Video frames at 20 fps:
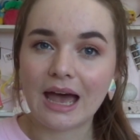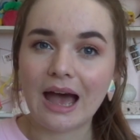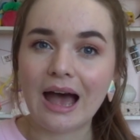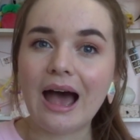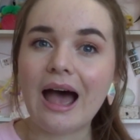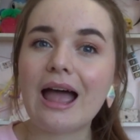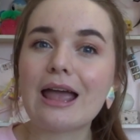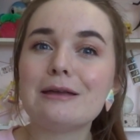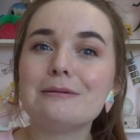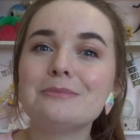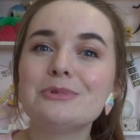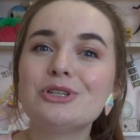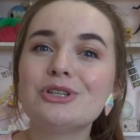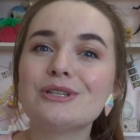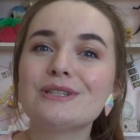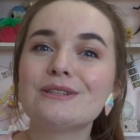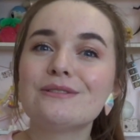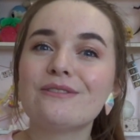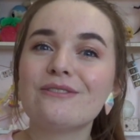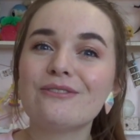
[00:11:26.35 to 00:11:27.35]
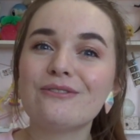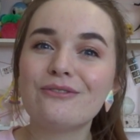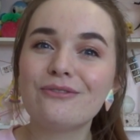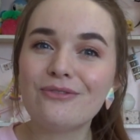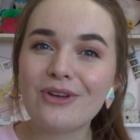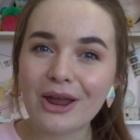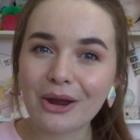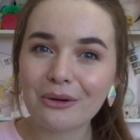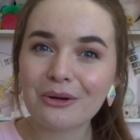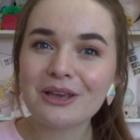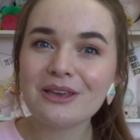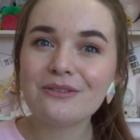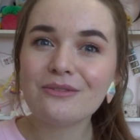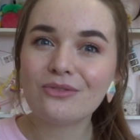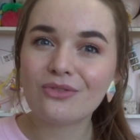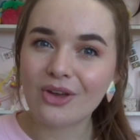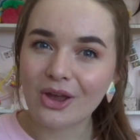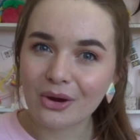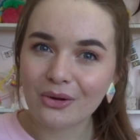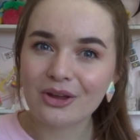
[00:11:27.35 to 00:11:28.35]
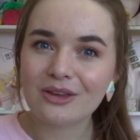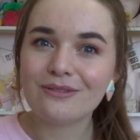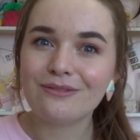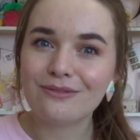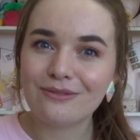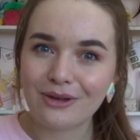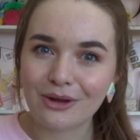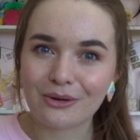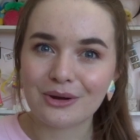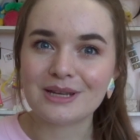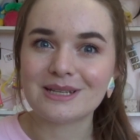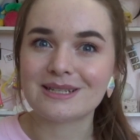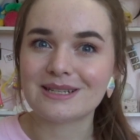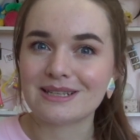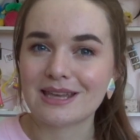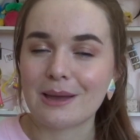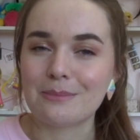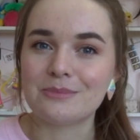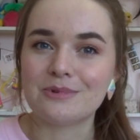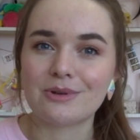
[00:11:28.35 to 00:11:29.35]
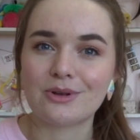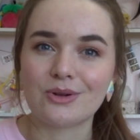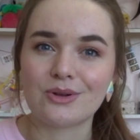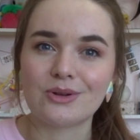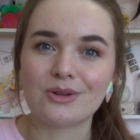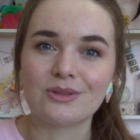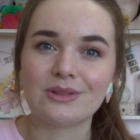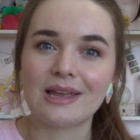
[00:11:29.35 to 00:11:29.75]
I am just very, very, very skeptical.